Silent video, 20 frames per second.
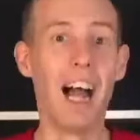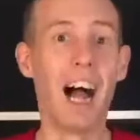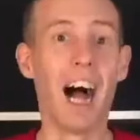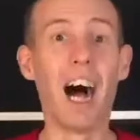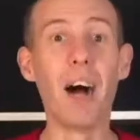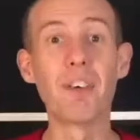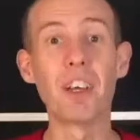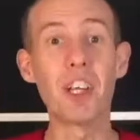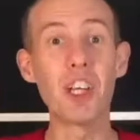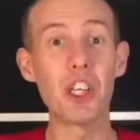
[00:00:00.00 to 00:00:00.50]
I'm
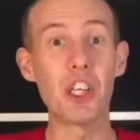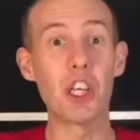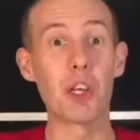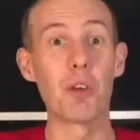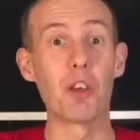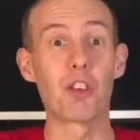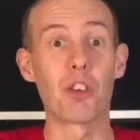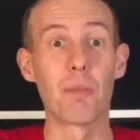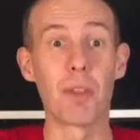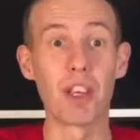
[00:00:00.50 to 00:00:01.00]
going to show you
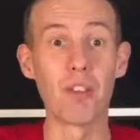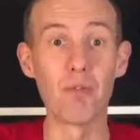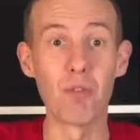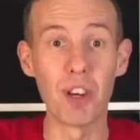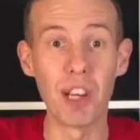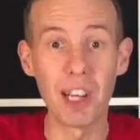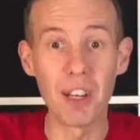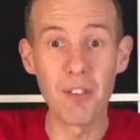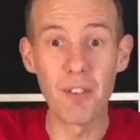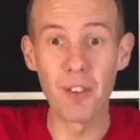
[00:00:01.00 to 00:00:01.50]
something
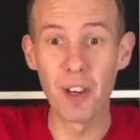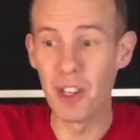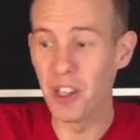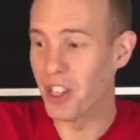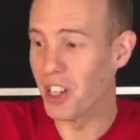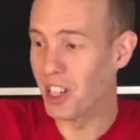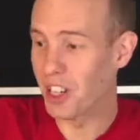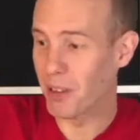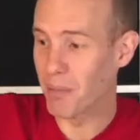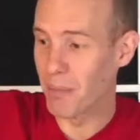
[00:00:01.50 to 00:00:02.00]
really fun you
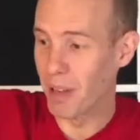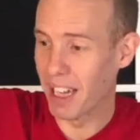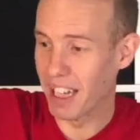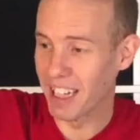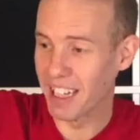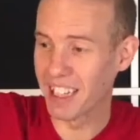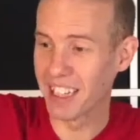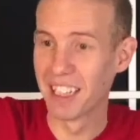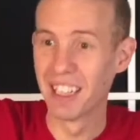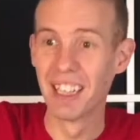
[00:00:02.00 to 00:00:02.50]
can
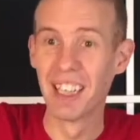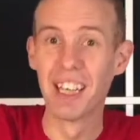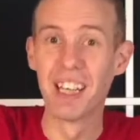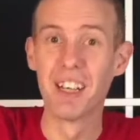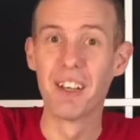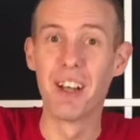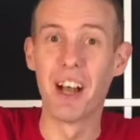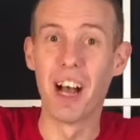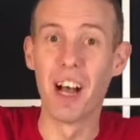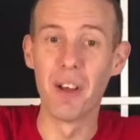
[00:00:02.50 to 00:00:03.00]
make.
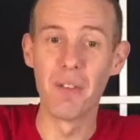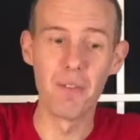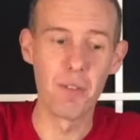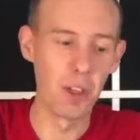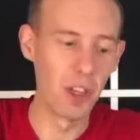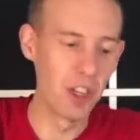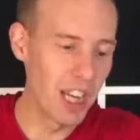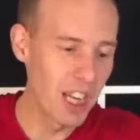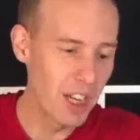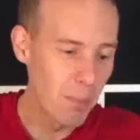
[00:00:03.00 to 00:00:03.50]
You
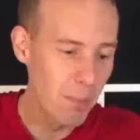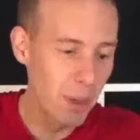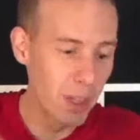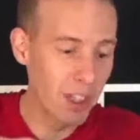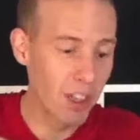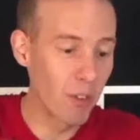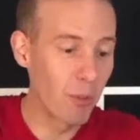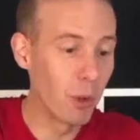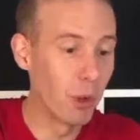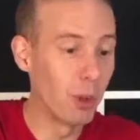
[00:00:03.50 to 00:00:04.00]
bucket
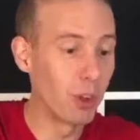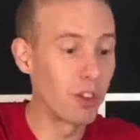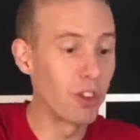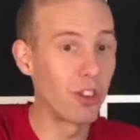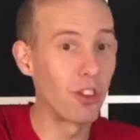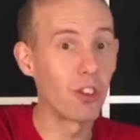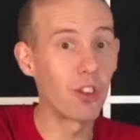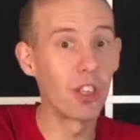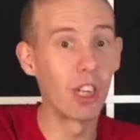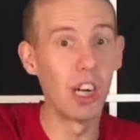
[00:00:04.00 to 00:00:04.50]
of water to
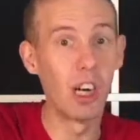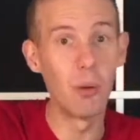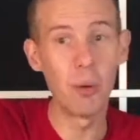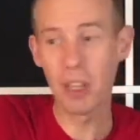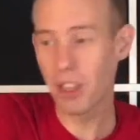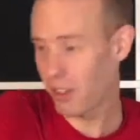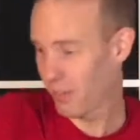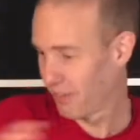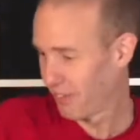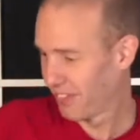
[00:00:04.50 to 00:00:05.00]
start
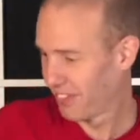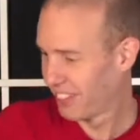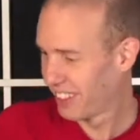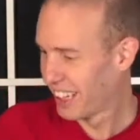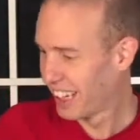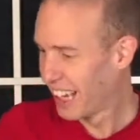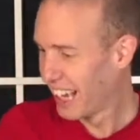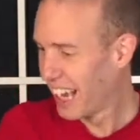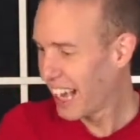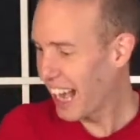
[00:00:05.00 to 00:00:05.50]
with,
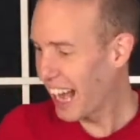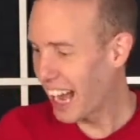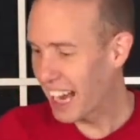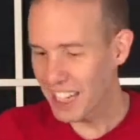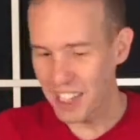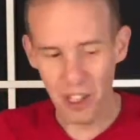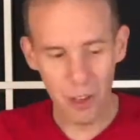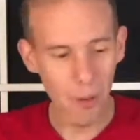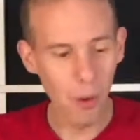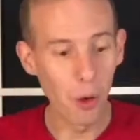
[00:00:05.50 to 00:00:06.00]
and
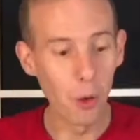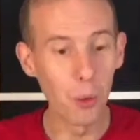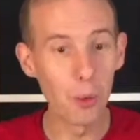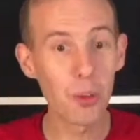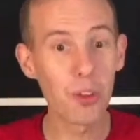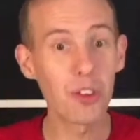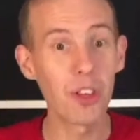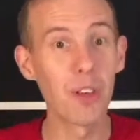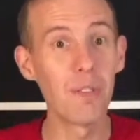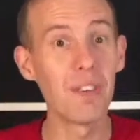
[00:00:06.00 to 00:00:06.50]
you
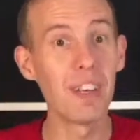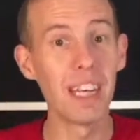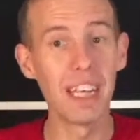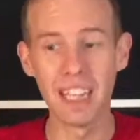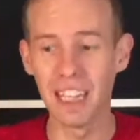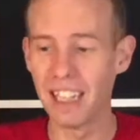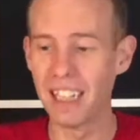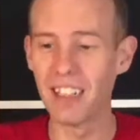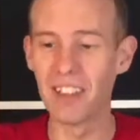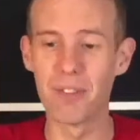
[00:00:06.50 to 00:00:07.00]
also
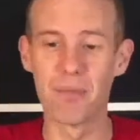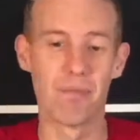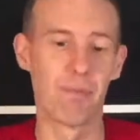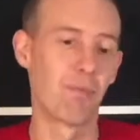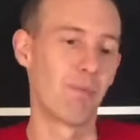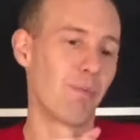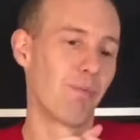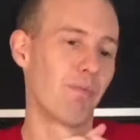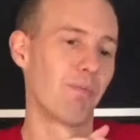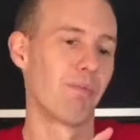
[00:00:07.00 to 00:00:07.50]
need
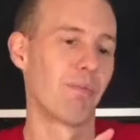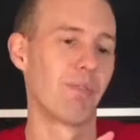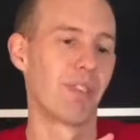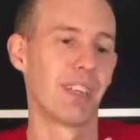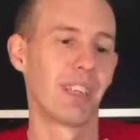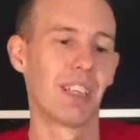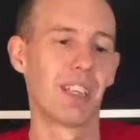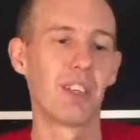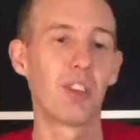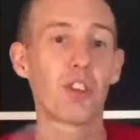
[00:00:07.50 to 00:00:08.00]

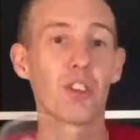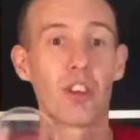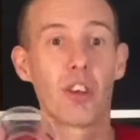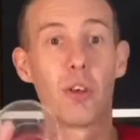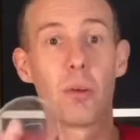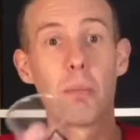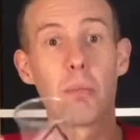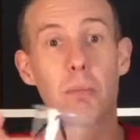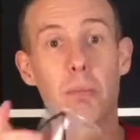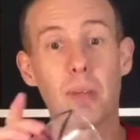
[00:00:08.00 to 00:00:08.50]

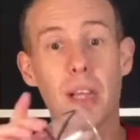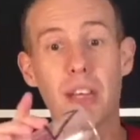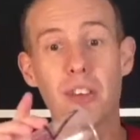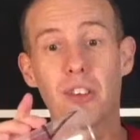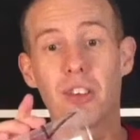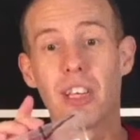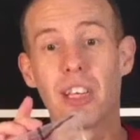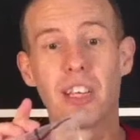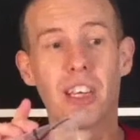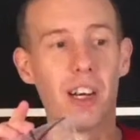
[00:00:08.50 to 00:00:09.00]
two
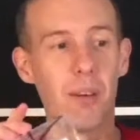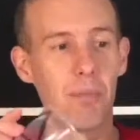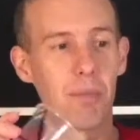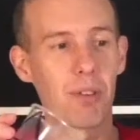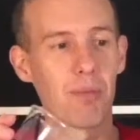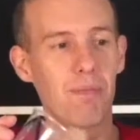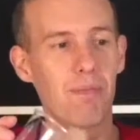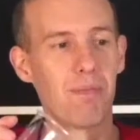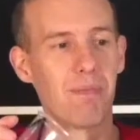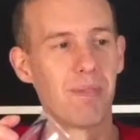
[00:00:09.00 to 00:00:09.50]
plastic cups.
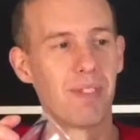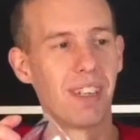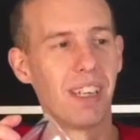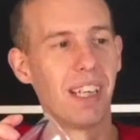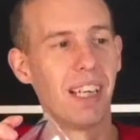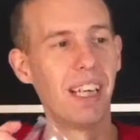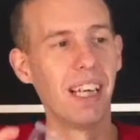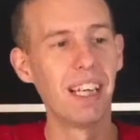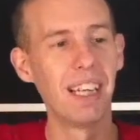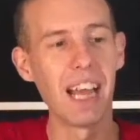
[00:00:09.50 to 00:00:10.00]

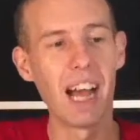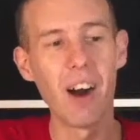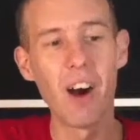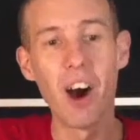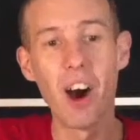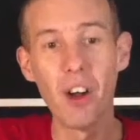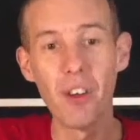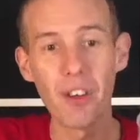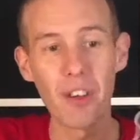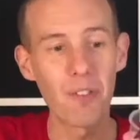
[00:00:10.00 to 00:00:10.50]
Now
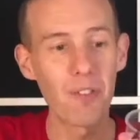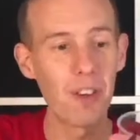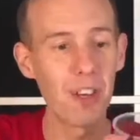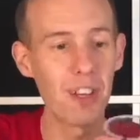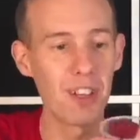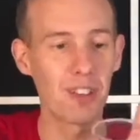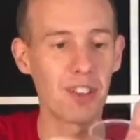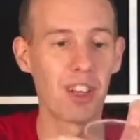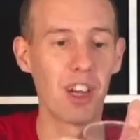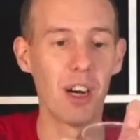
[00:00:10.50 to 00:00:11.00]
on the
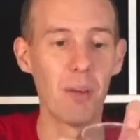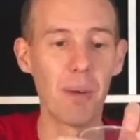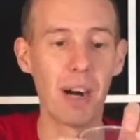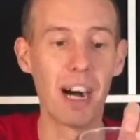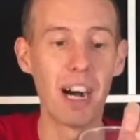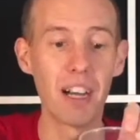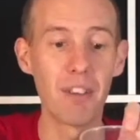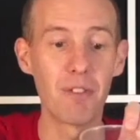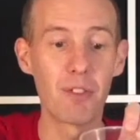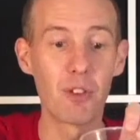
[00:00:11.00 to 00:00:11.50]
first cup
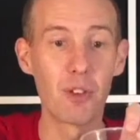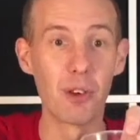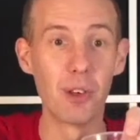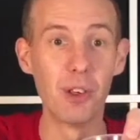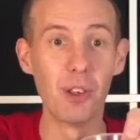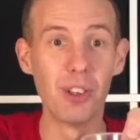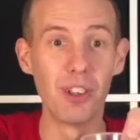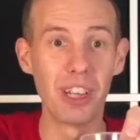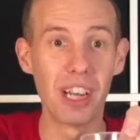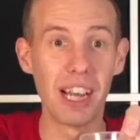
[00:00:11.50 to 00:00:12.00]
I've
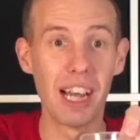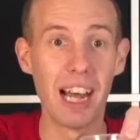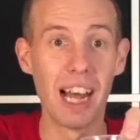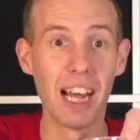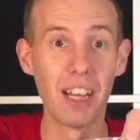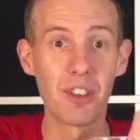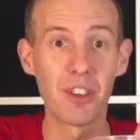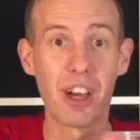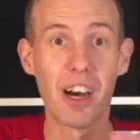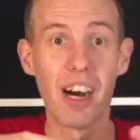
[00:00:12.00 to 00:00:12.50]
drawn a
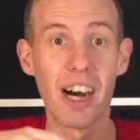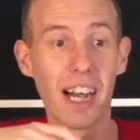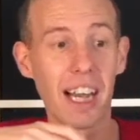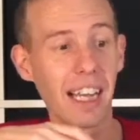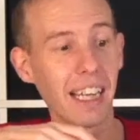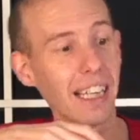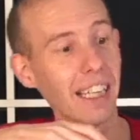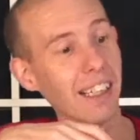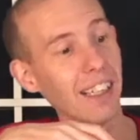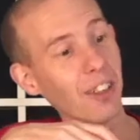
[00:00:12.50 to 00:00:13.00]

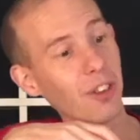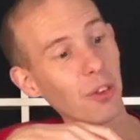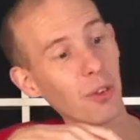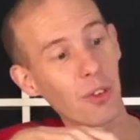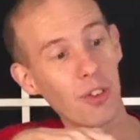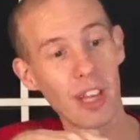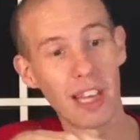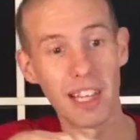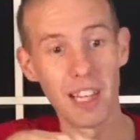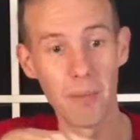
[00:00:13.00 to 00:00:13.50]
tiny little
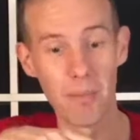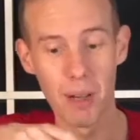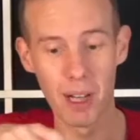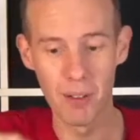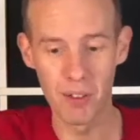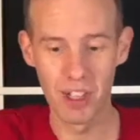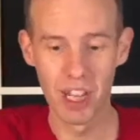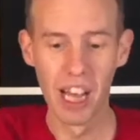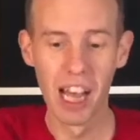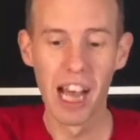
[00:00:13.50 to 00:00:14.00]
sailing
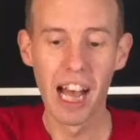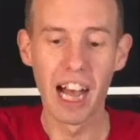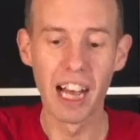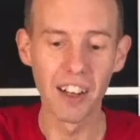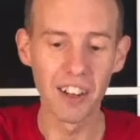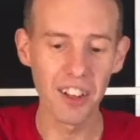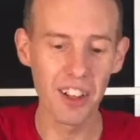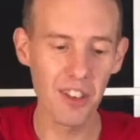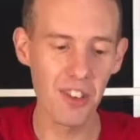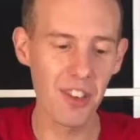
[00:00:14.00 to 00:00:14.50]
boat, and
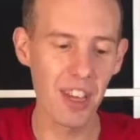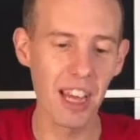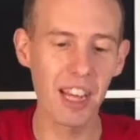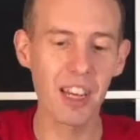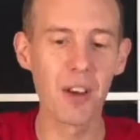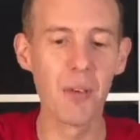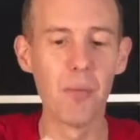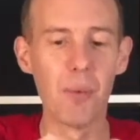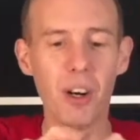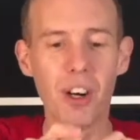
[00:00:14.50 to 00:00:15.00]
on the
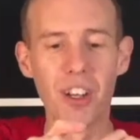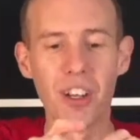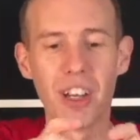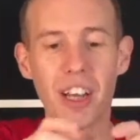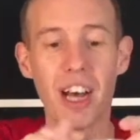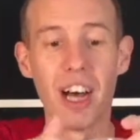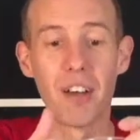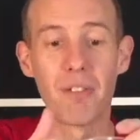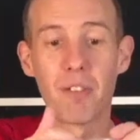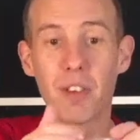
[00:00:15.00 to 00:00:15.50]
second one
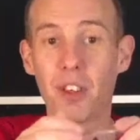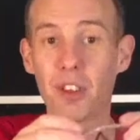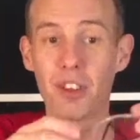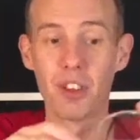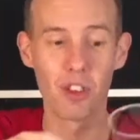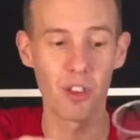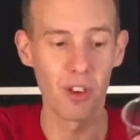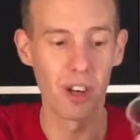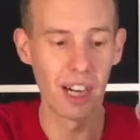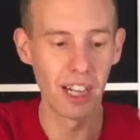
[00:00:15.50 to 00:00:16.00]
I've got a
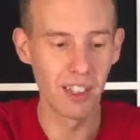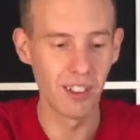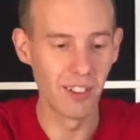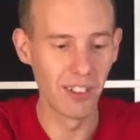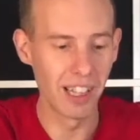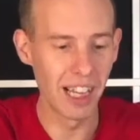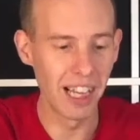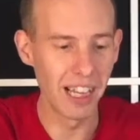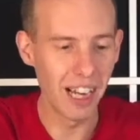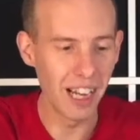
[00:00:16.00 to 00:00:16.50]
triangle,
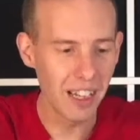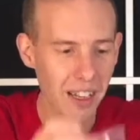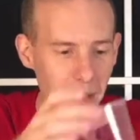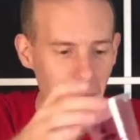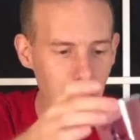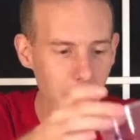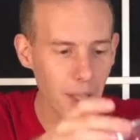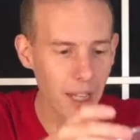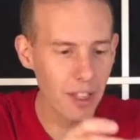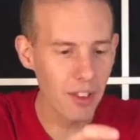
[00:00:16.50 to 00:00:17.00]
and I can
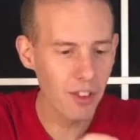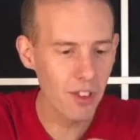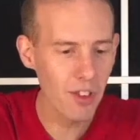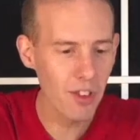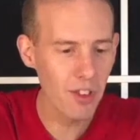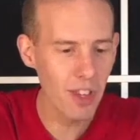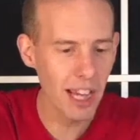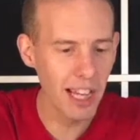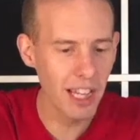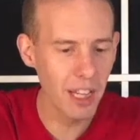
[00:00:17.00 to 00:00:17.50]
place the
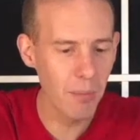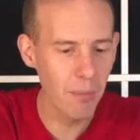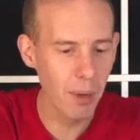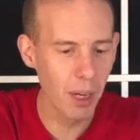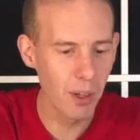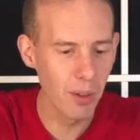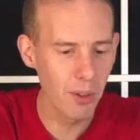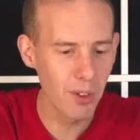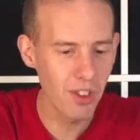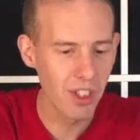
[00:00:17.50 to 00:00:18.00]
sailing
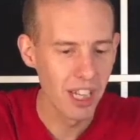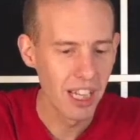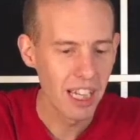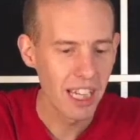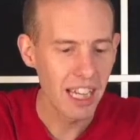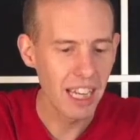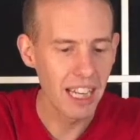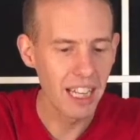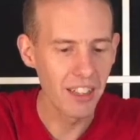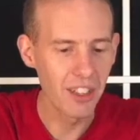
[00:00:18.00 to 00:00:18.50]
boat
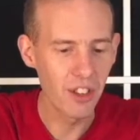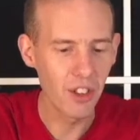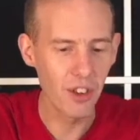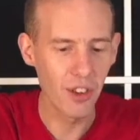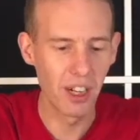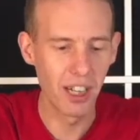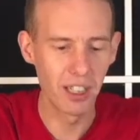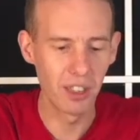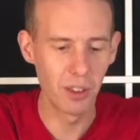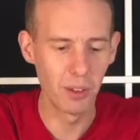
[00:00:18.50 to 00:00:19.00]
in the
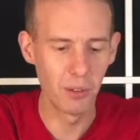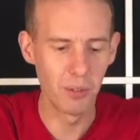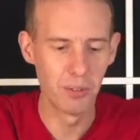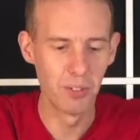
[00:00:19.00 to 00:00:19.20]
triangle.